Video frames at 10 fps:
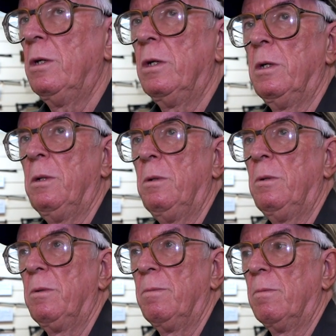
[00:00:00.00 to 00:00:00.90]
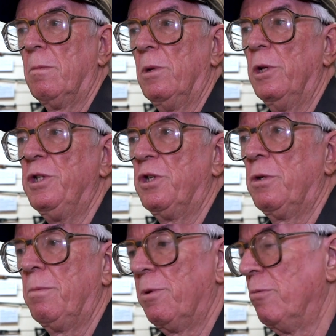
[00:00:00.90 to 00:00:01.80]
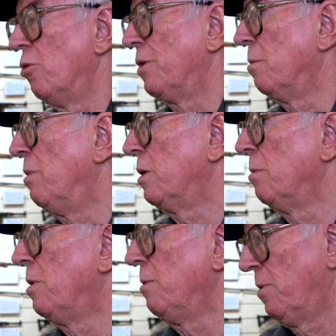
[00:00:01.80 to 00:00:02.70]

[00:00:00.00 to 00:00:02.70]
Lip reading: and leased the right to make them.